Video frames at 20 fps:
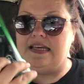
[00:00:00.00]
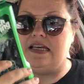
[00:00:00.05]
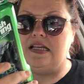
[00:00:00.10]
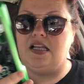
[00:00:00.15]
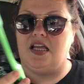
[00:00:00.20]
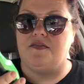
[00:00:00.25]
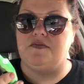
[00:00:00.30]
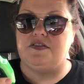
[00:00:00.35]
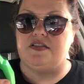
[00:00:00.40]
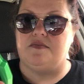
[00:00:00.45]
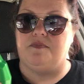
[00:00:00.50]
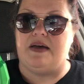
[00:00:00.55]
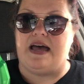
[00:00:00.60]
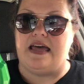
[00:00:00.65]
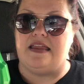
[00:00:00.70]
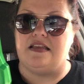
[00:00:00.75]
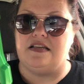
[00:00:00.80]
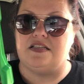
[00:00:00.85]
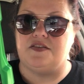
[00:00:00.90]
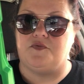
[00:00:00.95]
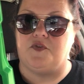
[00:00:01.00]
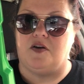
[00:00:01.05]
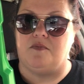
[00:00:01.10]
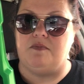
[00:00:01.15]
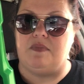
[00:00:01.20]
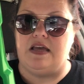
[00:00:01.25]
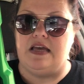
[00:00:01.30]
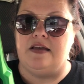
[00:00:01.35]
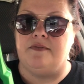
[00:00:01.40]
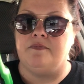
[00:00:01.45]
he loves to buy these
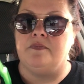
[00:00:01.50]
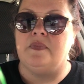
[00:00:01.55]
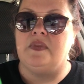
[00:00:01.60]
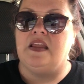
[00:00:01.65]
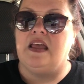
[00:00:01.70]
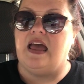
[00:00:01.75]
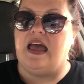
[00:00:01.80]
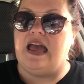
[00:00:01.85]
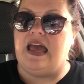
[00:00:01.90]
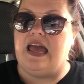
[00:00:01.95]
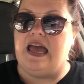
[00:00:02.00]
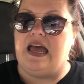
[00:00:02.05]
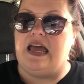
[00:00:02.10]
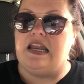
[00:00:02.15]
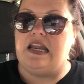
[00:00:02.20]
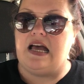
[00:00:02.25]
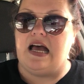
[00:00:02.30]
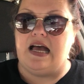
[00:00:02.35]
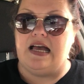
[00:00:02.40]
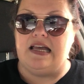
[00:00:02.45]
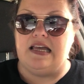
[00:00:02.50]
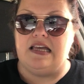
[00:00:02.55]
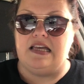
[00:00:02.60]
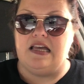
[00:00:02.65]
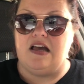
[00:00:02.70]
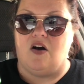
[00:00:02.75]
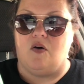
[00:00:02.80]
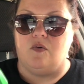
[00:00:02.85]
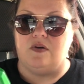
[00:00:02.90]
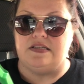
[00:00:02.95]
from me and
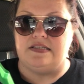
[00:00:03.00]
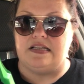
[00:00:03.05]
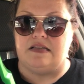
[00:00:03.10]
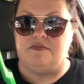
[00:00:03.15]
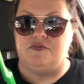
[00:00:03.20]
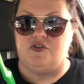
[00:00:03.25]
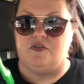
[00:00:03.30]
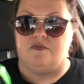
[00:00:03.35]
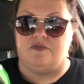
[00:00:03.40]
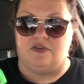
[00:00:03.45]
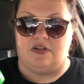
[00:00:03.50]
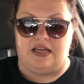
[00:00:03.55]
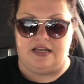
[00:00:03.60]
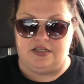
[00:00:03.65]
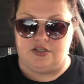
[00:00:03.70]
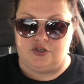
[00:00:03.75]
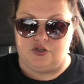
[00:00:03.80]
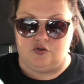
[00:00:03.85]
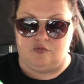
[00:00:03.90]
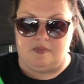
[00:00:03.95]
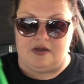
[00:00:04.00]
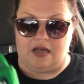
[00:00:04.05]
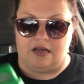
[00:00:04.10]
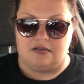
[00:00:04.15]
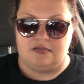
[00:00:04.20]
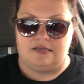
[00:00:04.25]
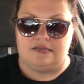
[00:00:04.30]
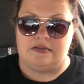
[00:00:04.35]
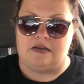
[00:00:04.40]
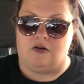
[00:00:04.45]
I always sell them to him for like two
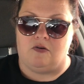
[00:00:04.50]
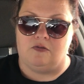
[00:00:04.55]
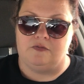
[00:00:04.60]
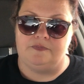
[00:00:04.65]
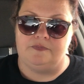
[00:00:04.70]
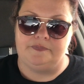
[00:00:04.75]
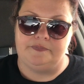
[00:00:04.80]
bucks, so